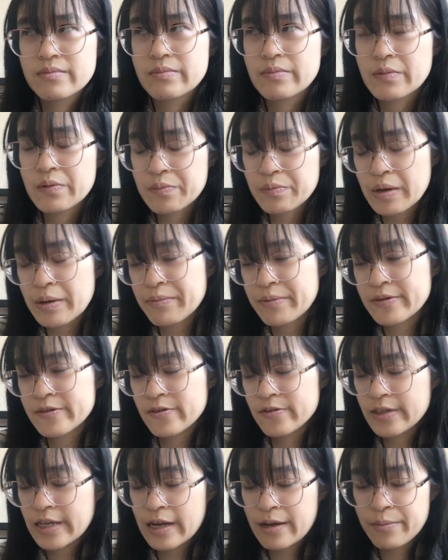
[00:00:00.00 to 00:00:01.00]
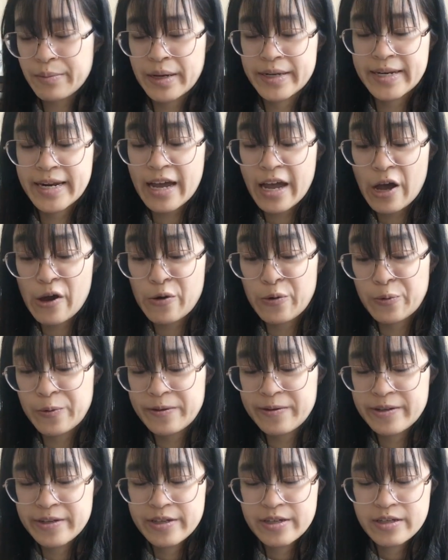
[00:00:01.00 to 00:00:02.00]
it might be sold out by now.
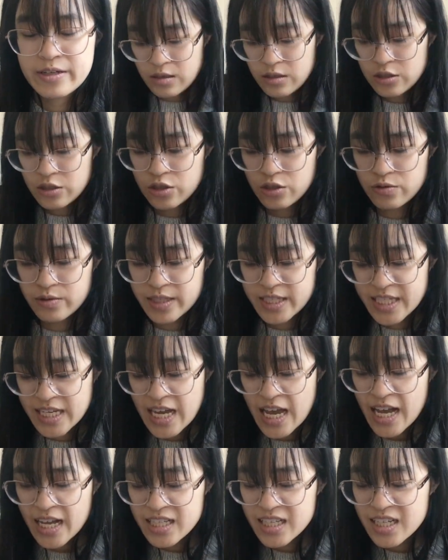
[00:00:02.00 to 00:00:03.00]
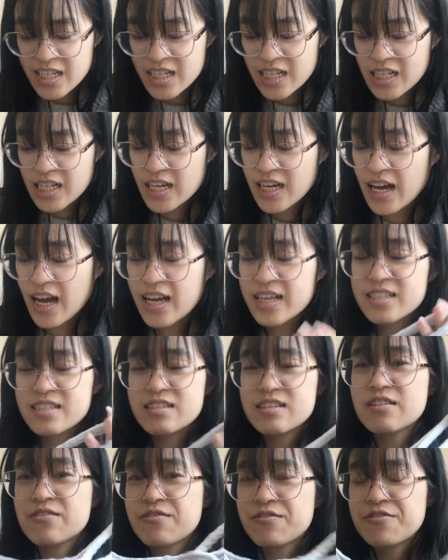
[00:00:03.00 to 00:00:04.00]
So technically I
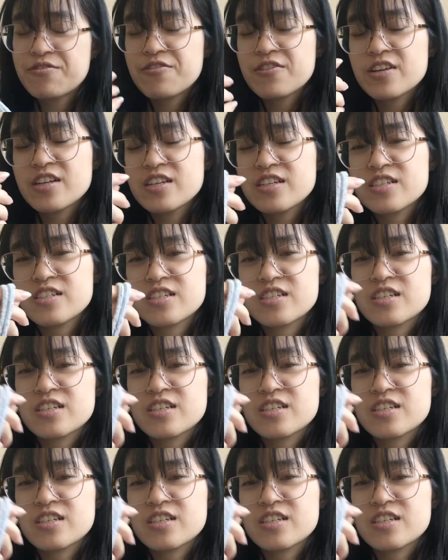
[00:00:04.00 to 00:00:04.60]
did finish